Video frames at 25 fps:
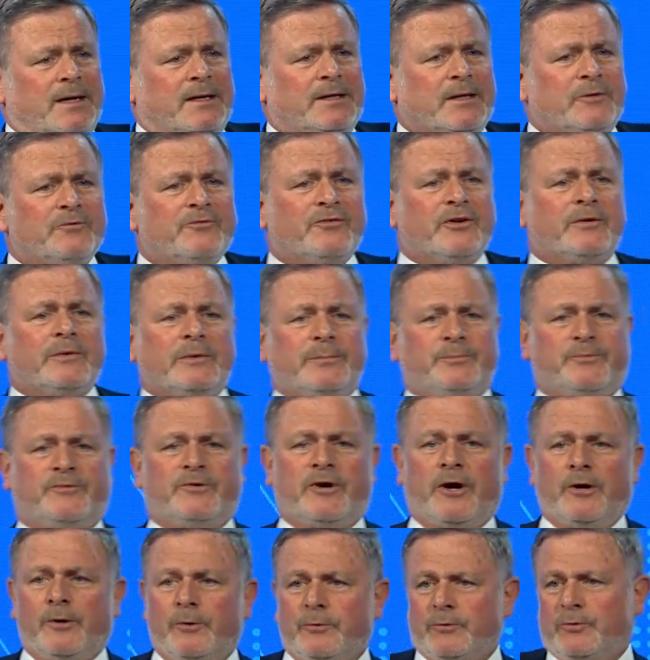and I'm very
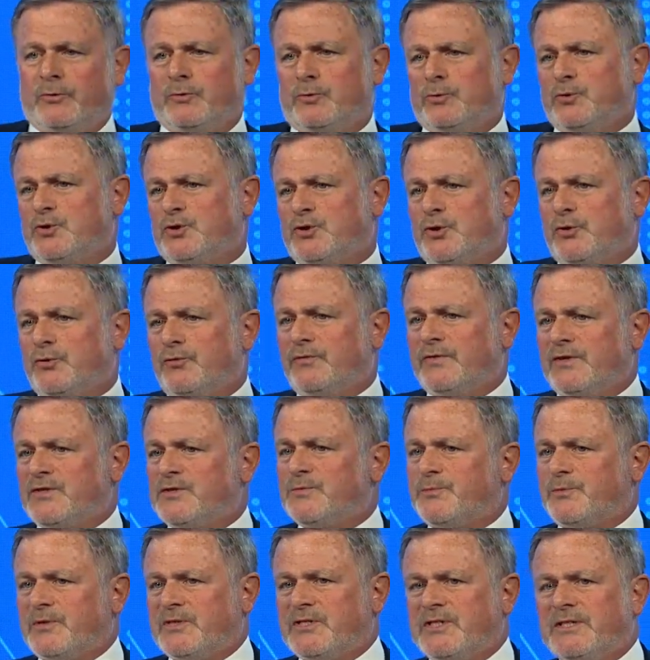proud to serve
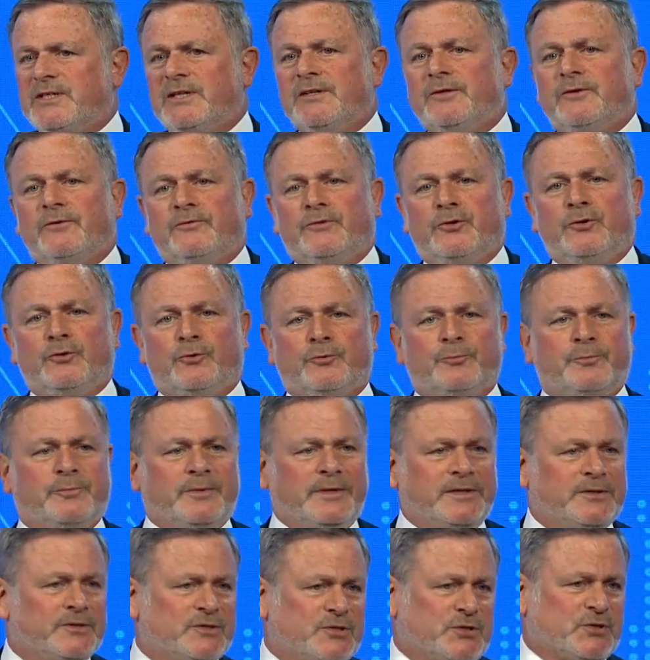as president of the
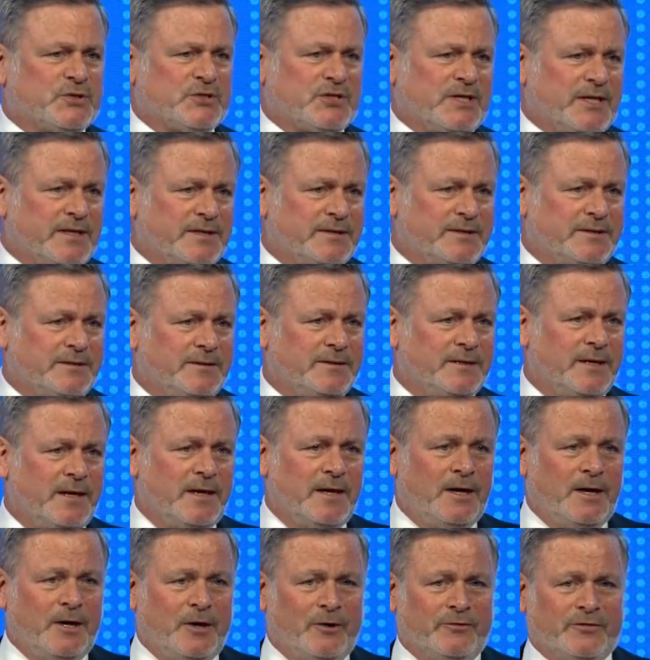European Society
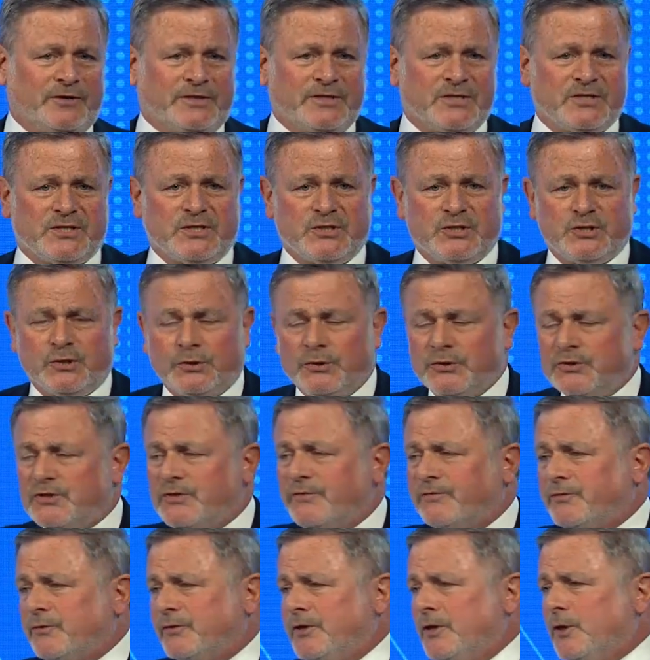of
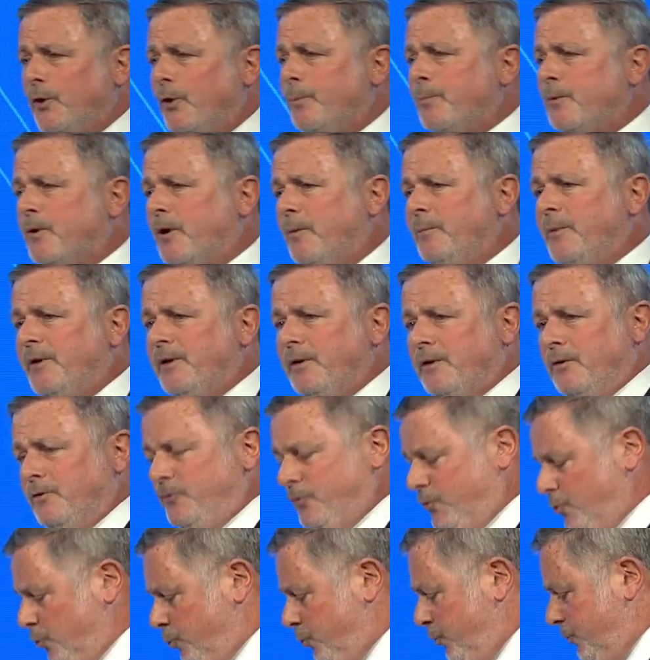Anesthesiology for the upcoming
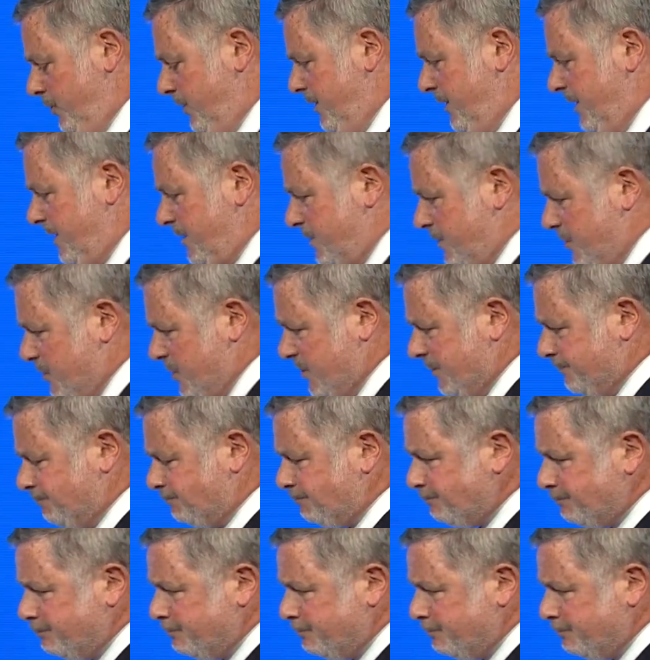two years.